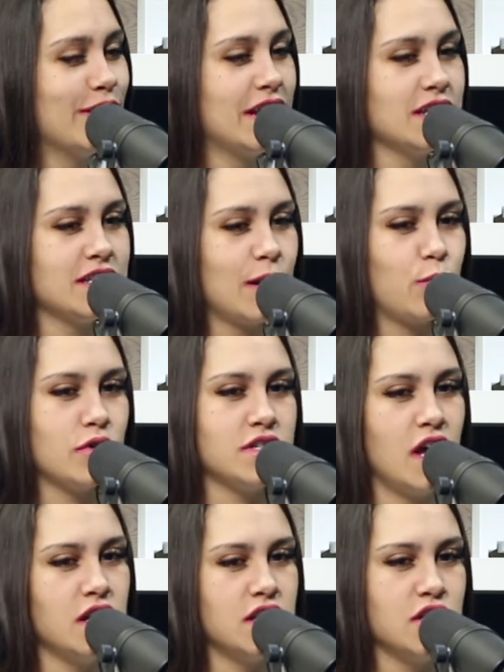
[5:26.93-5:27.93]
And he's like,
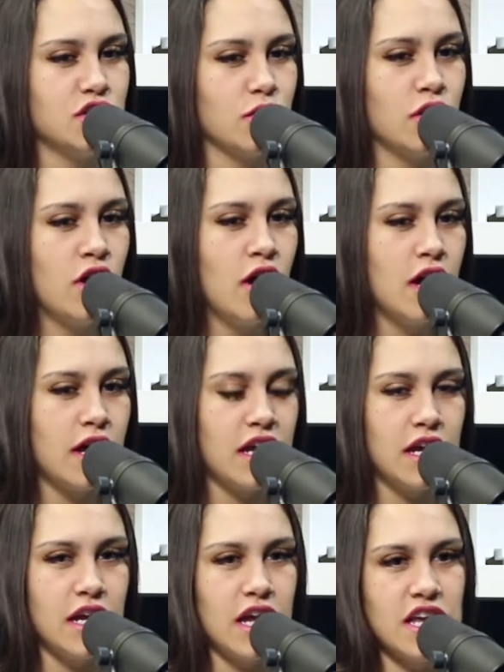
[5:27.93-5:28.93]
pretend he
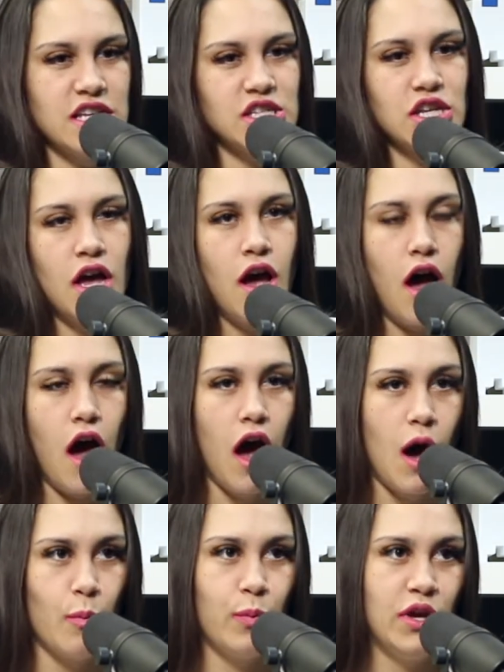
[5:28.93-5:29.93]
is
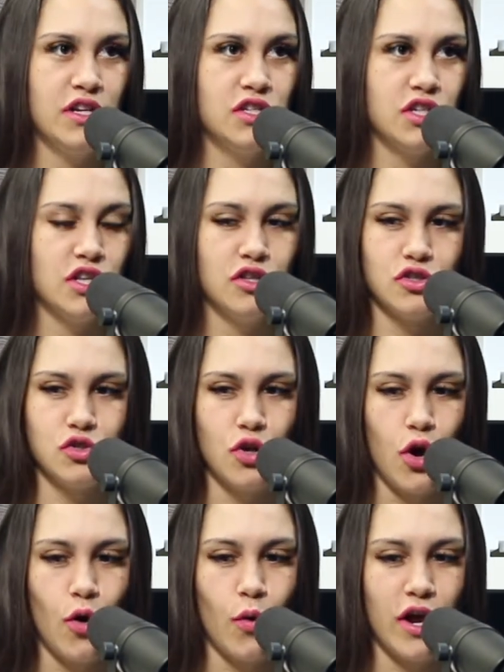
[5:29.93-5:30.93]
piss in the
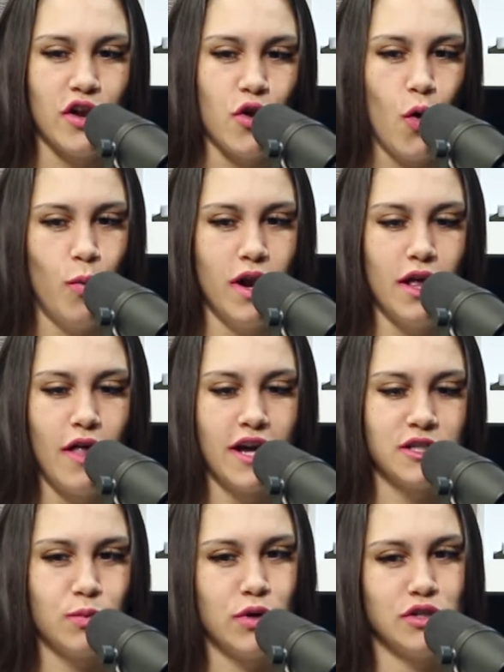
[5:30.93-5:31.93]
snow and nobody
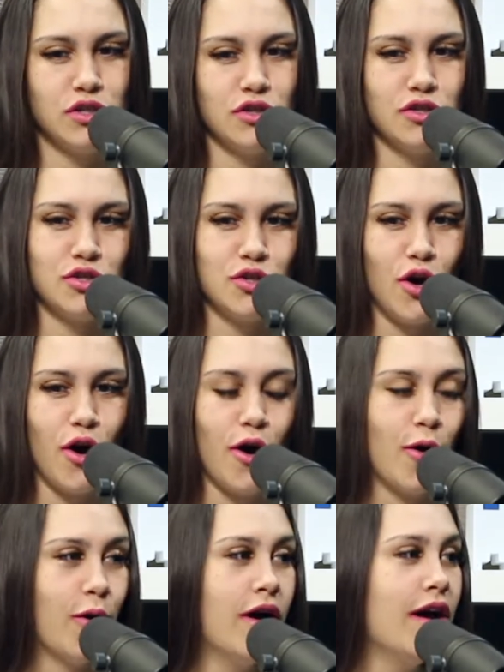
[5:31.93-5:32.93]
likes piss in the
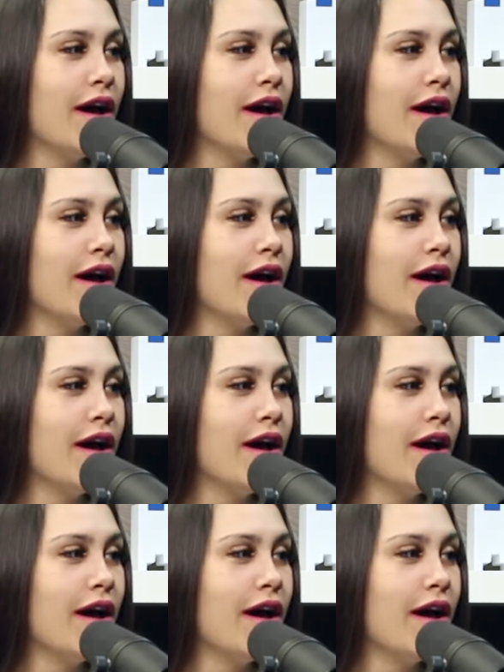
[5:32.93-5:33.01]
snow.